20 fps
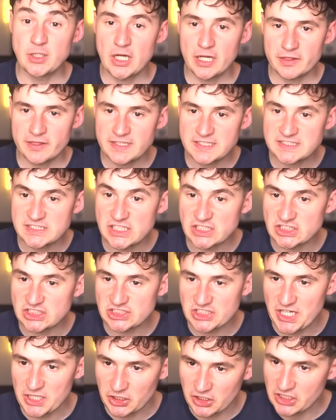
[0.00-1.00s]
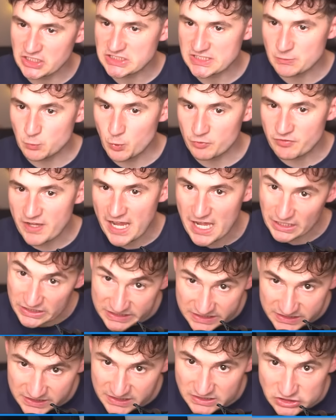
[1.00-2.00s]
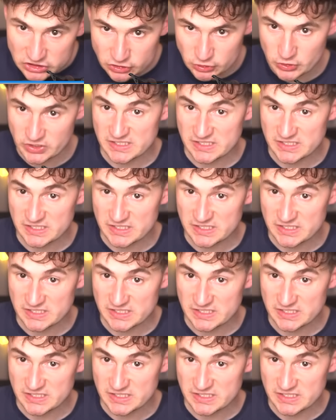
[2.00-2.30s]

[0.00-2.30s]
not least, the staircase with L E Ds to